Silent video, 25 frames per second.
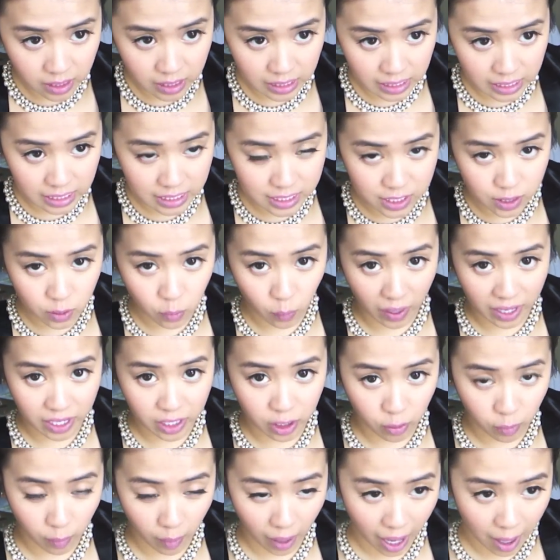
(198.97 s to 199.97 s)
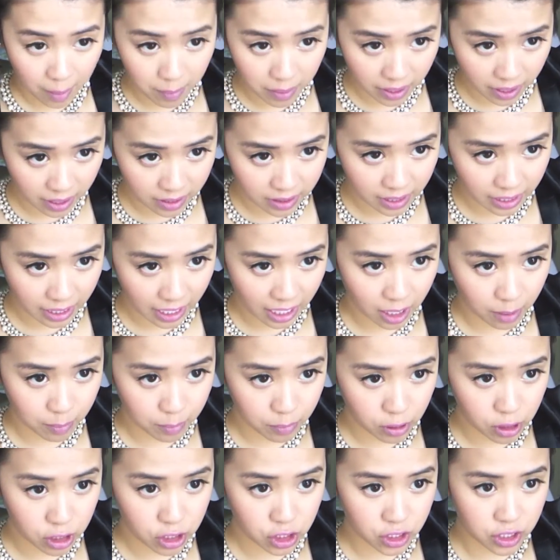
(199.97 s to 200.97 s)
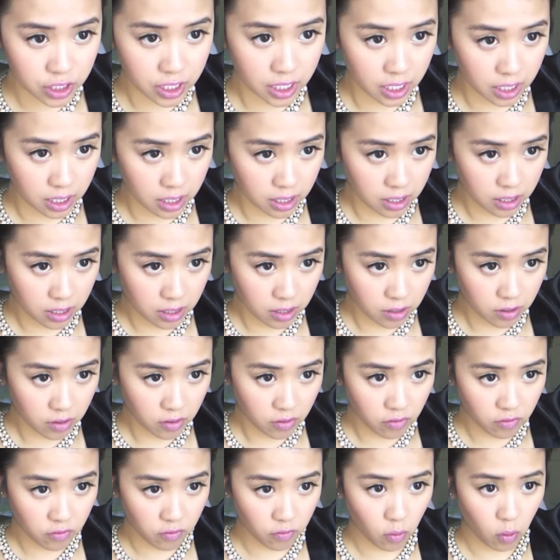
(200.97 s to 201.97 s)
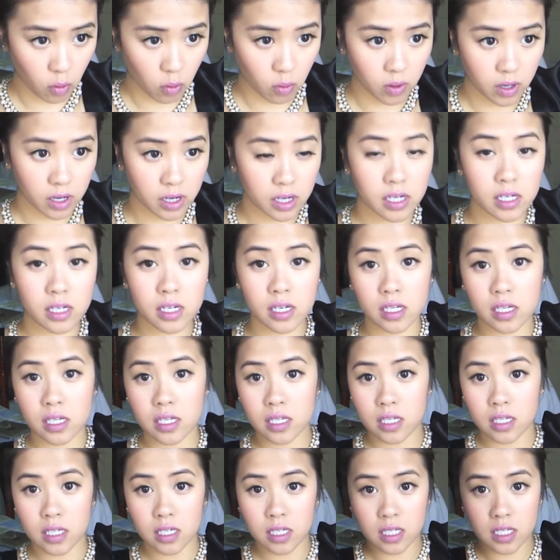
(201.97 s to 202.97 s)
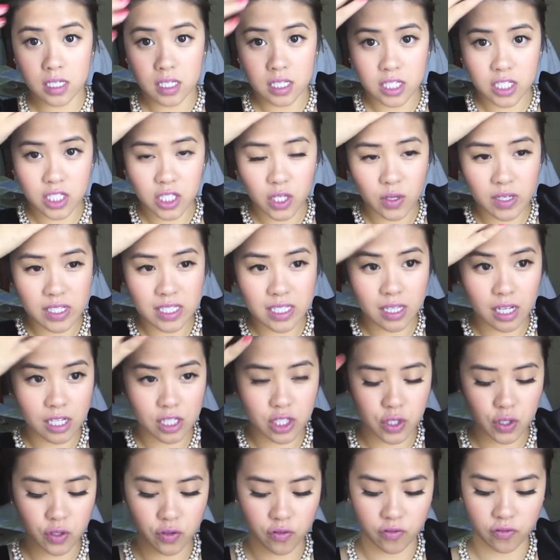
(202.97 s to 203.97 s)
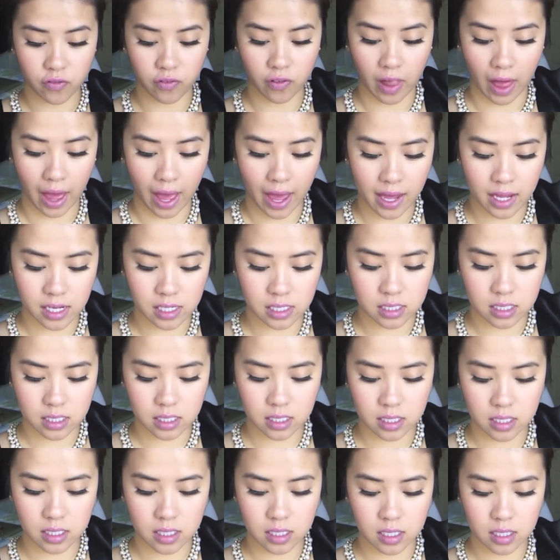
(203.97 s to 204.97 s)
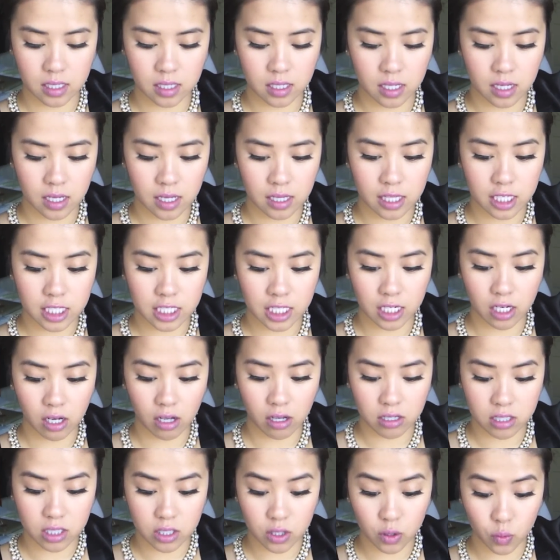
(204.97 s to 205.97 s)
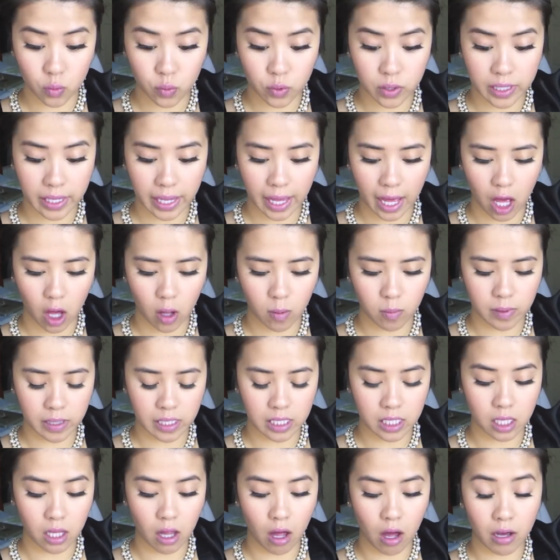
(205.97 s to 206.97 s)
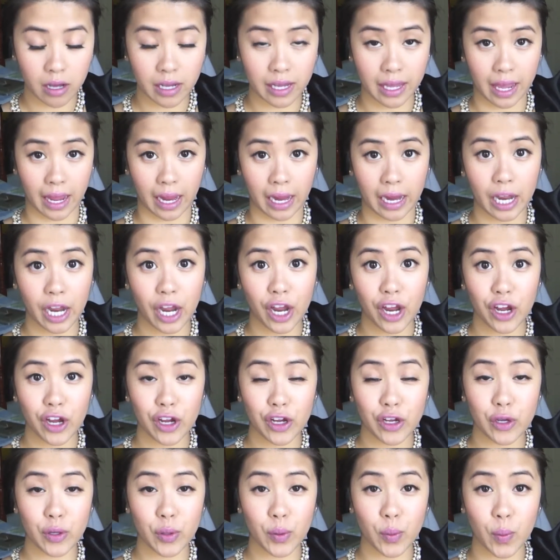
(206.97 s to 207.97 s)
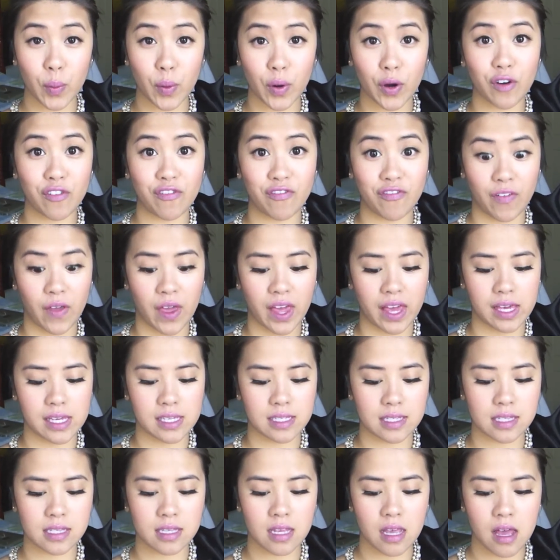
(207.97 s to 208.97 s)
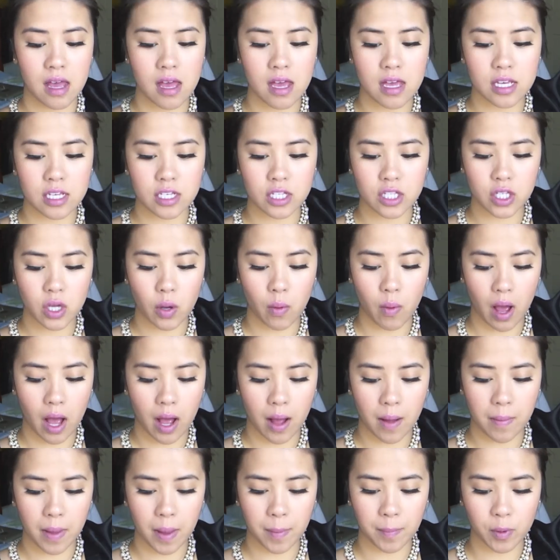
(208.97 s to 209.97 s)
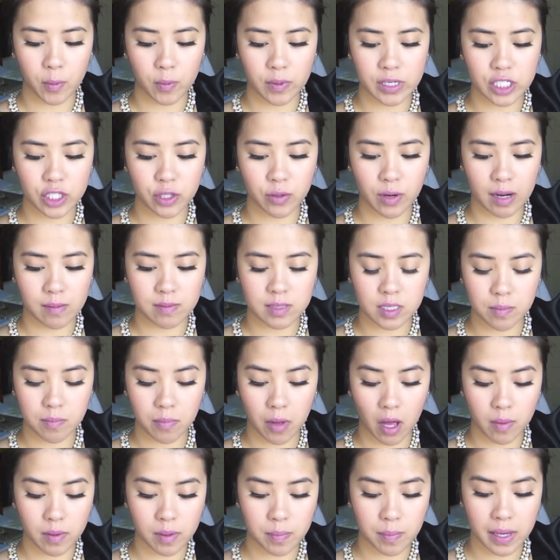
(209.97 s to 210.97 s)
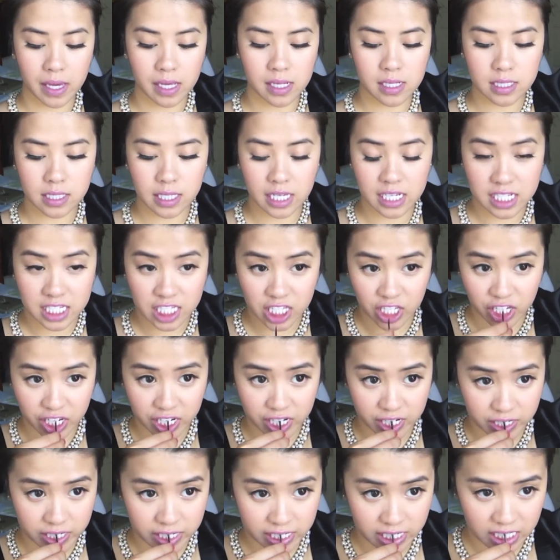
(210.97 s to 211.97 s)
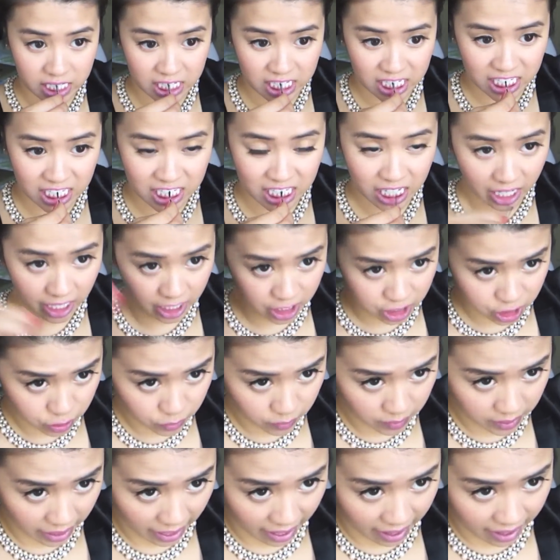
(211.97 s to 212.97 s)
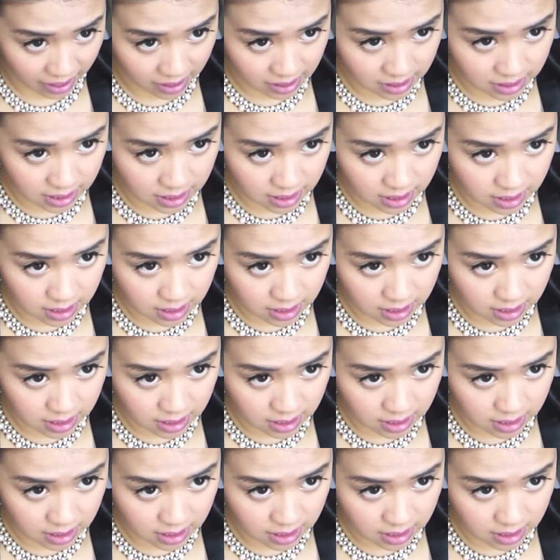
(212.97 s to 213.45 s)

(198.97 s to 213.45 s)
easy way to grab it and then kind of push it forward. So it's not too flat. This can also really help elongate your face. So um, I'm going to grab some bobby pins and secure it into an X.